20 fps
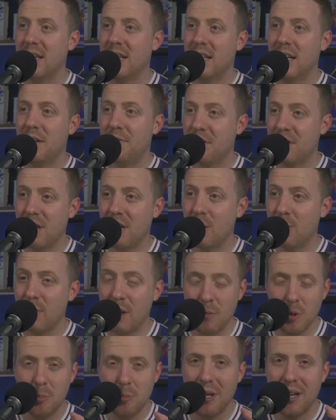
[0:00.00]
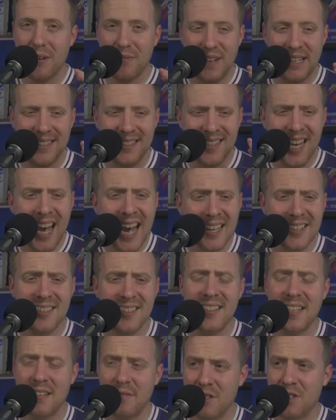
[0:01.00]
If they do, it would be a
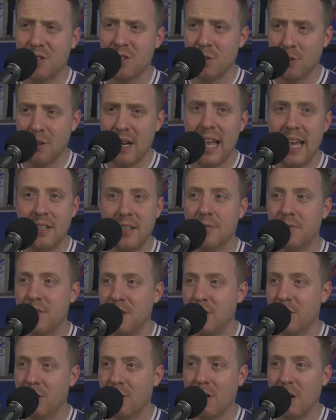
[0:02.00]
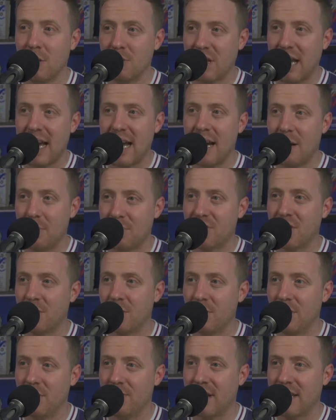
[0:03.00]
fantastic result ahead of the Euros.
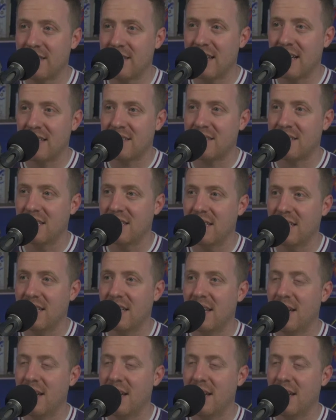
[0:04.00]
Absolutely fantastic.